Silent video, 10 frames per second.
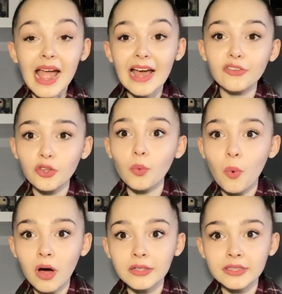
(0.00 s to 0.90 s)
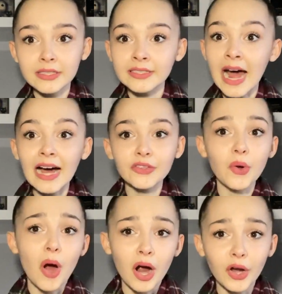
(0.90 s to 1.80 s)
as you want and as
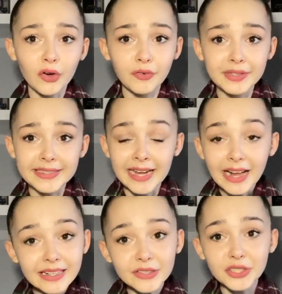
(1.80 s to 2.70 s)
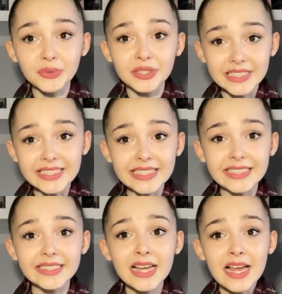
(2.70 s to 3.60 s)
your hunger really tells you to
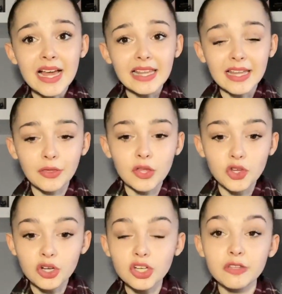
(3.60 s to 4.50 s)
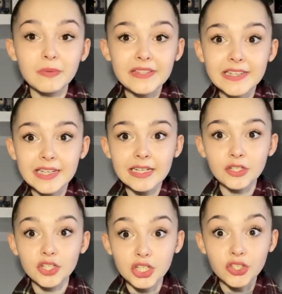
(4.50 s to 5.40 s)
eat. Like these shouldn't just be sticking
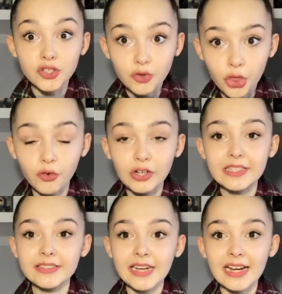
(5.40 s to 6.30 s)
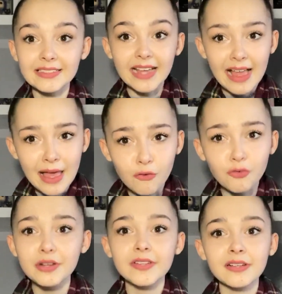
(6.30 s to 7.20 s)
to just three snacks
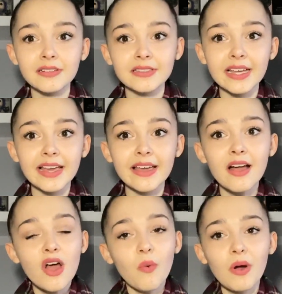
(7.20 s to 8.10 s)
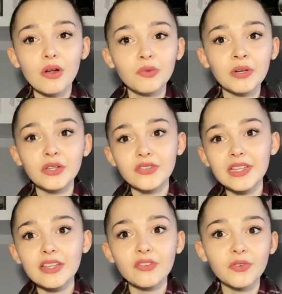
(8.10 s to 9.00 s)
every single day. Whereas when you
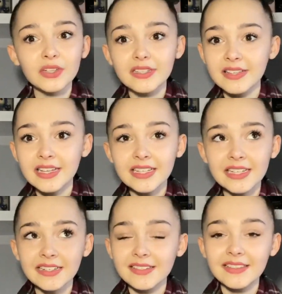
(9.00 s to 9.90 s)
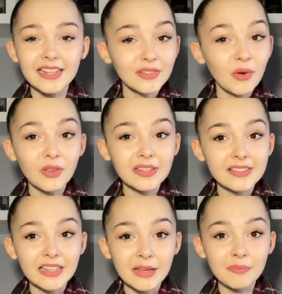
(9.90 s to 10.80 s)
see these full days of eatings, that's all they
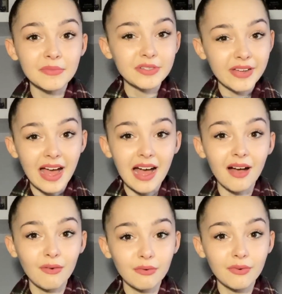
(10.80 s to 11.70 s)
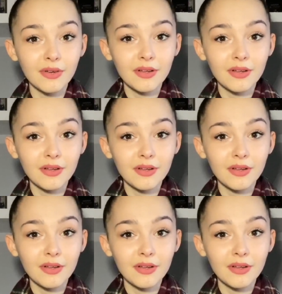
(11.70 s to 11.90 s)
seem to have.